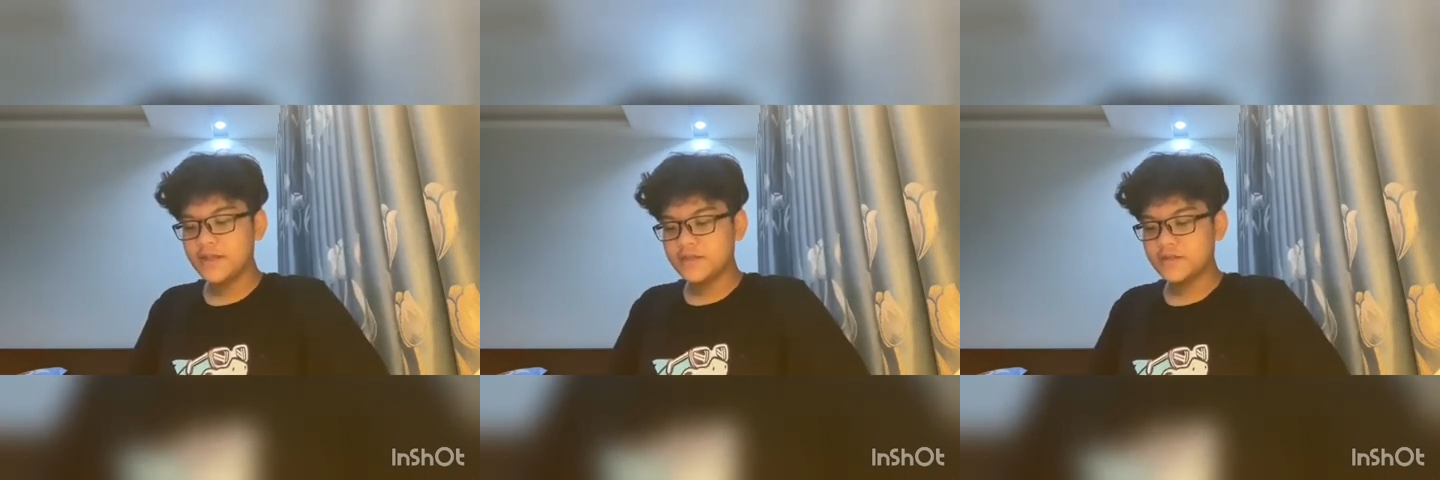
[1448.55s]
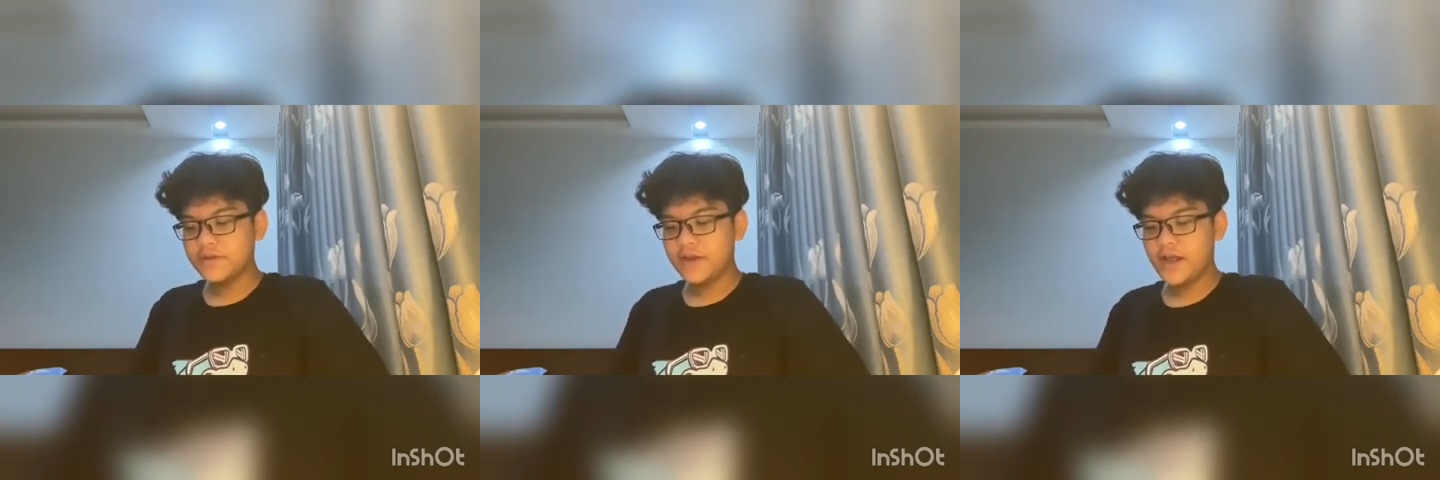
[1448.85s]

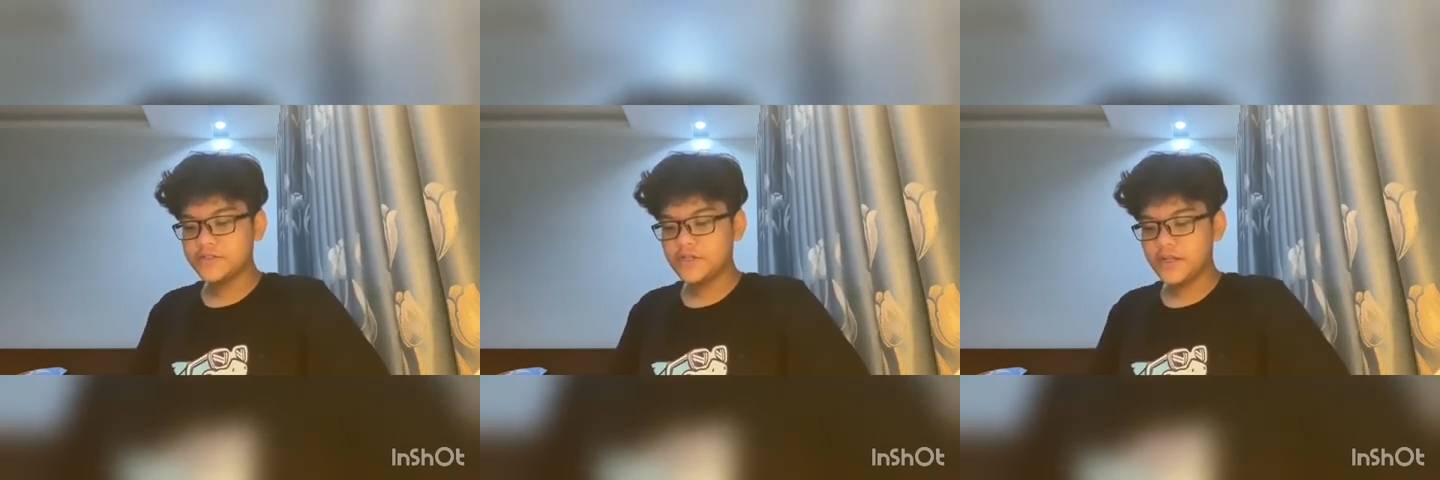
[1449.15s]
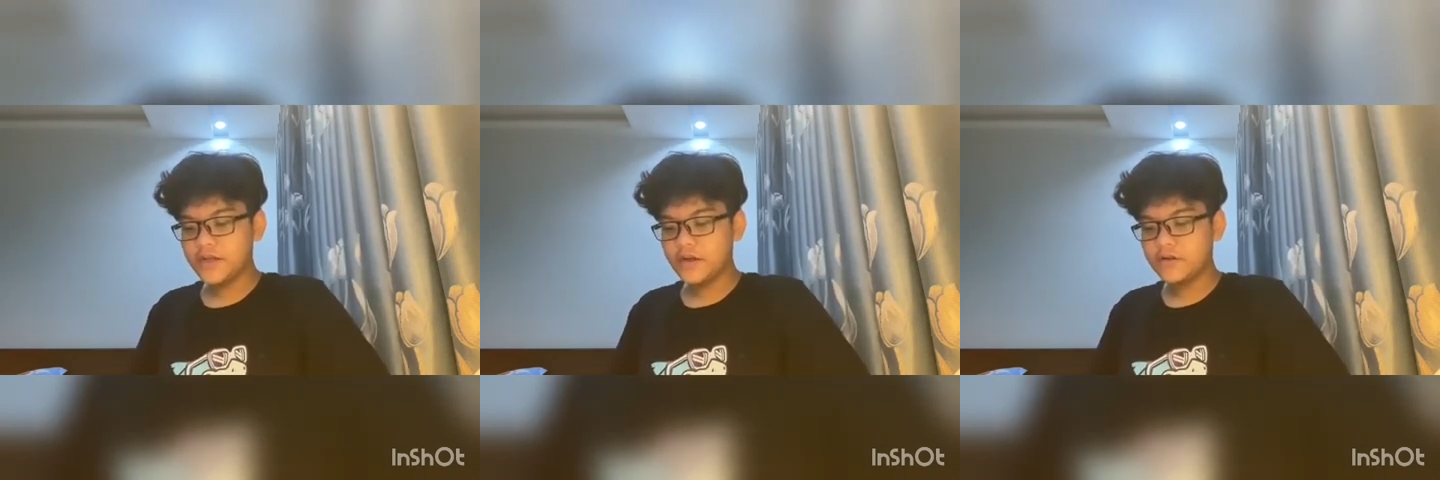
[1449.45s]
so it
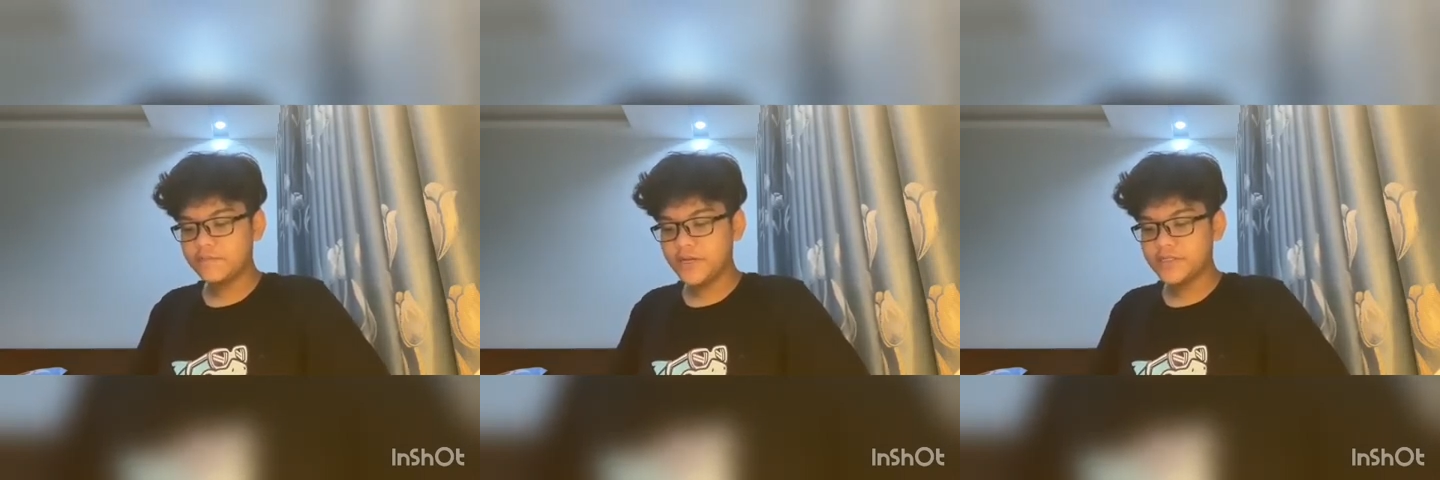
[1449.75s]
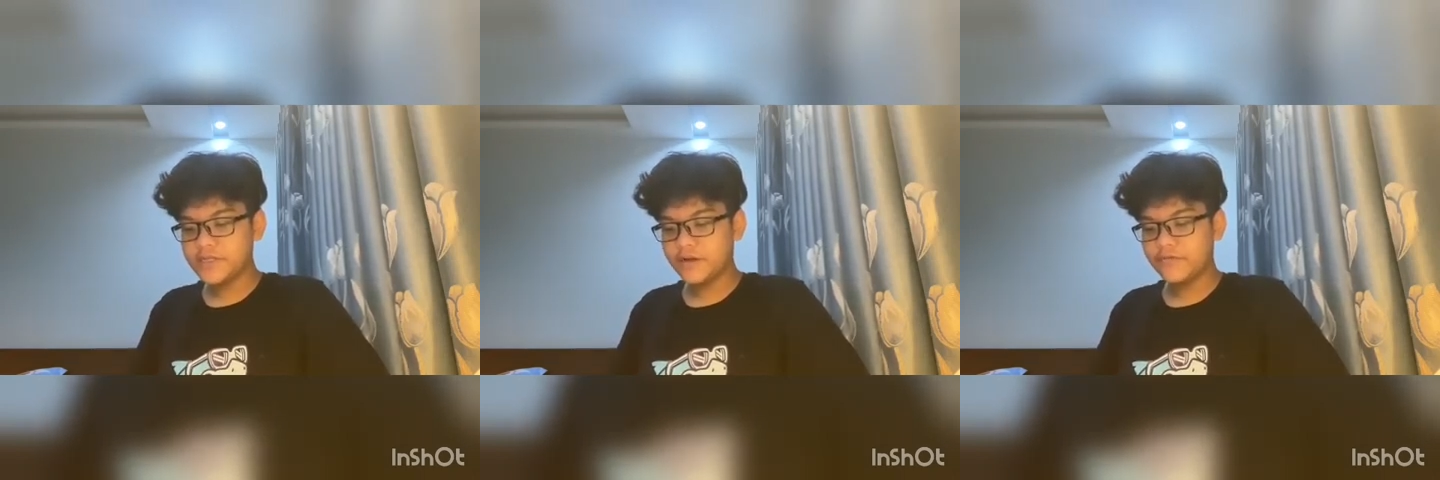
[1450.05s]
actually not a
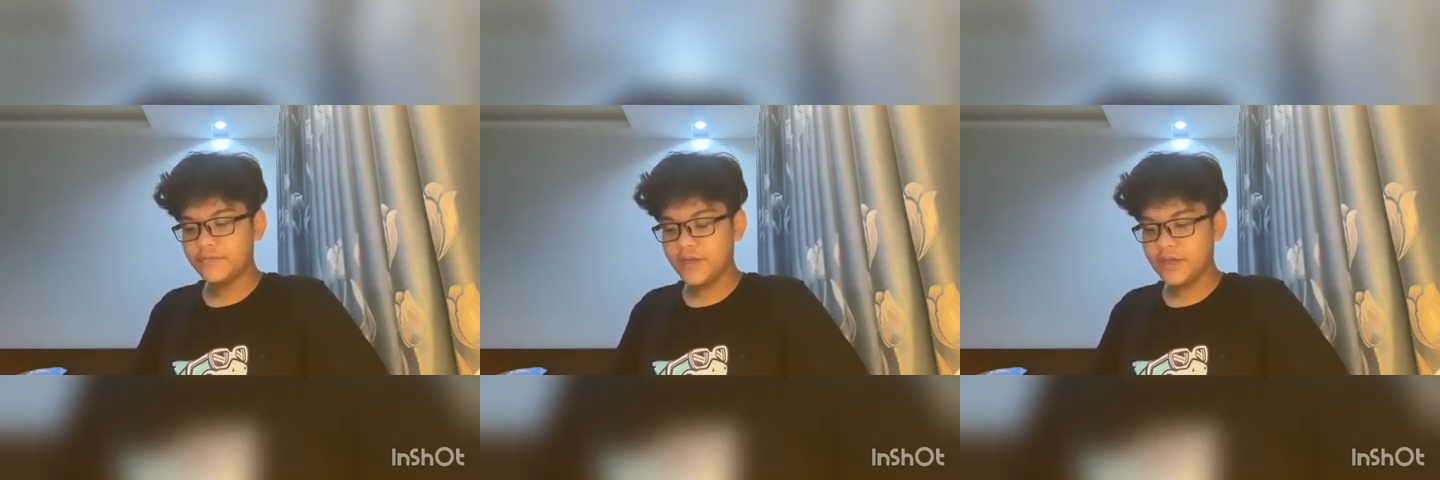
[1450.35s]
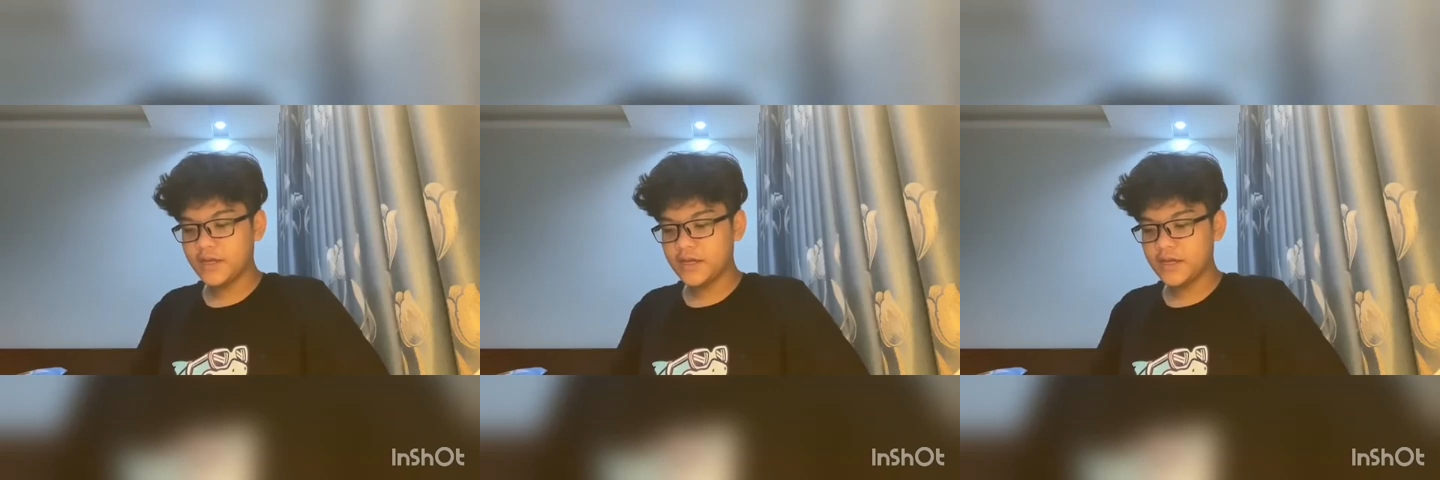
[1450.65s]
big deal for me,